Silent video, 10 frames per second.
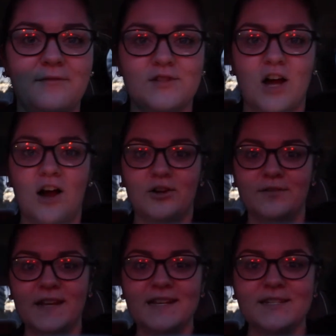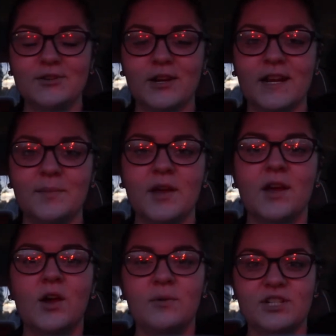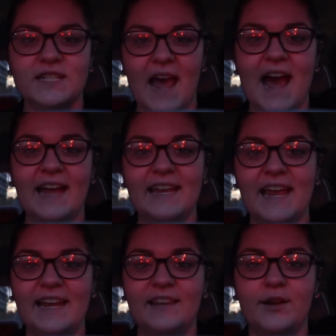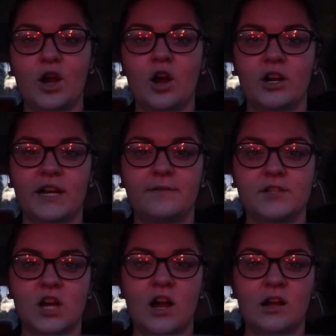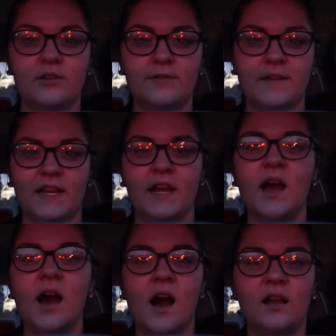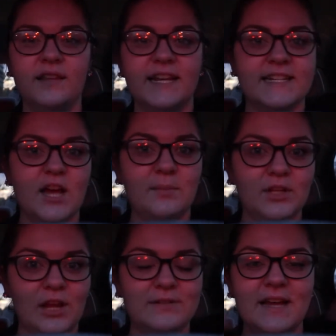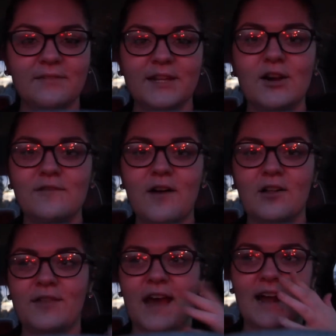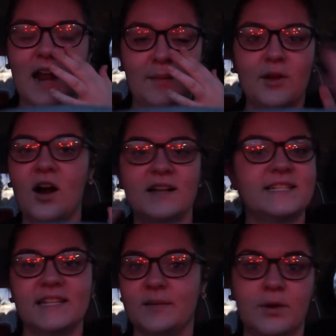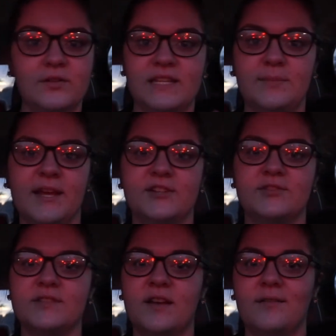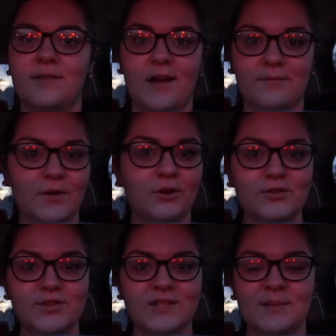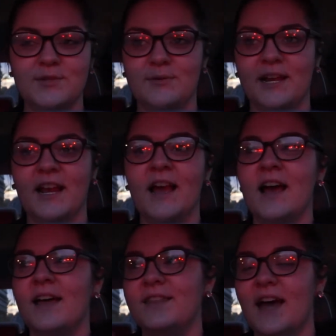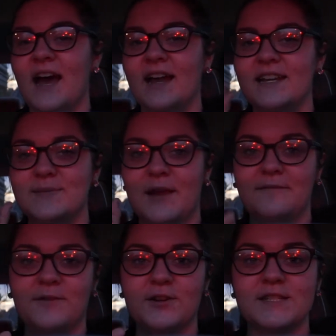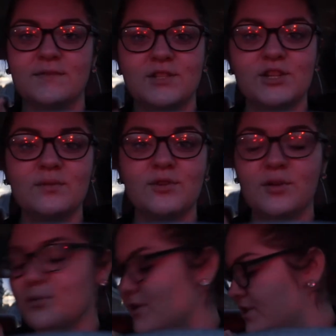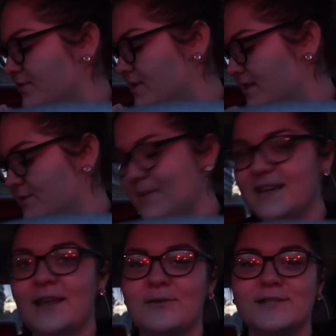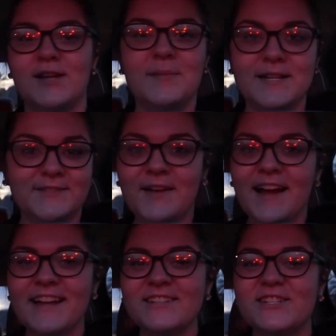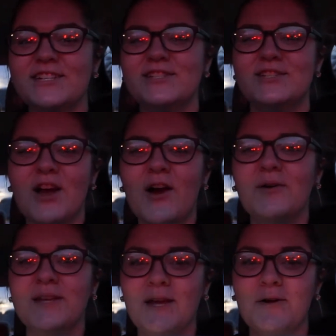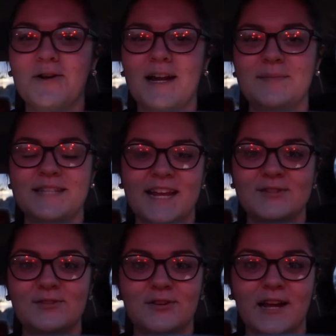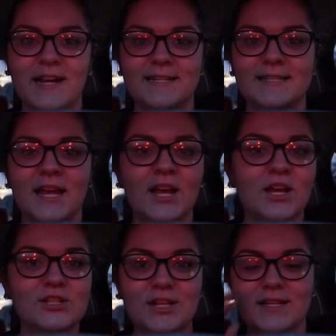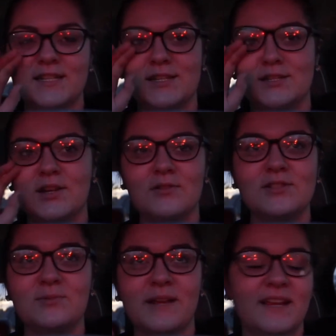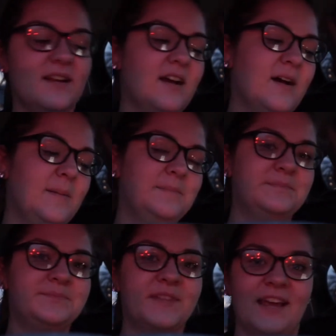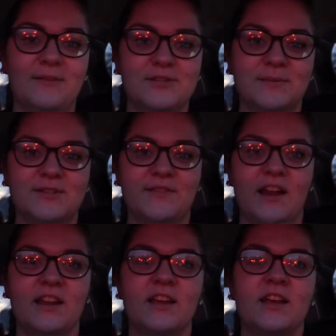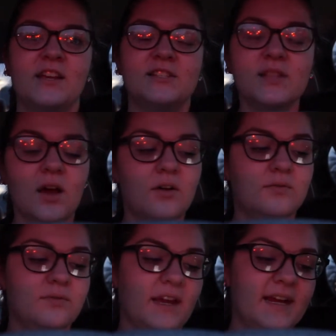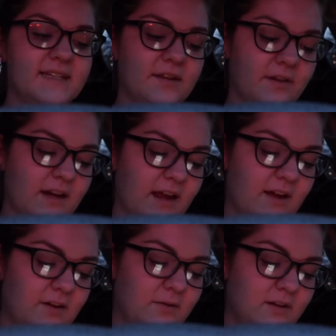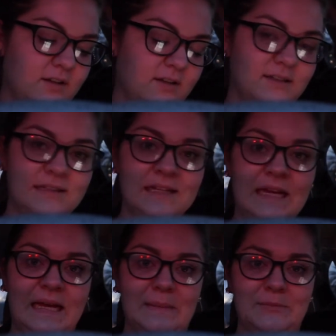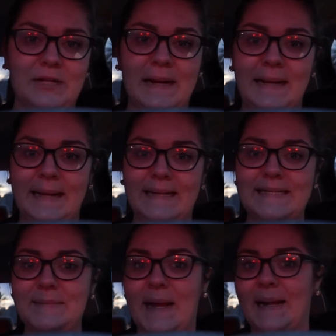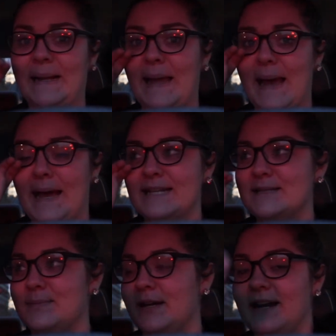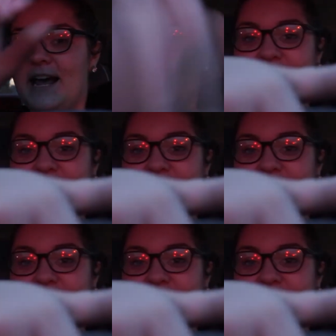photography Instagram, which is at Kaylin Harding Photography. I'll link it down below. Definitely go follow that. I'm constantly posting pictures of um, photo shoots I'm doing. That is my first of two newborn shoots this week. That was so much fun. She's so cute. Her name is Hazel Grace. She is so sweet. Um yeah, that was so much fun. So like I said, right now I'm trying to get to my class, but I,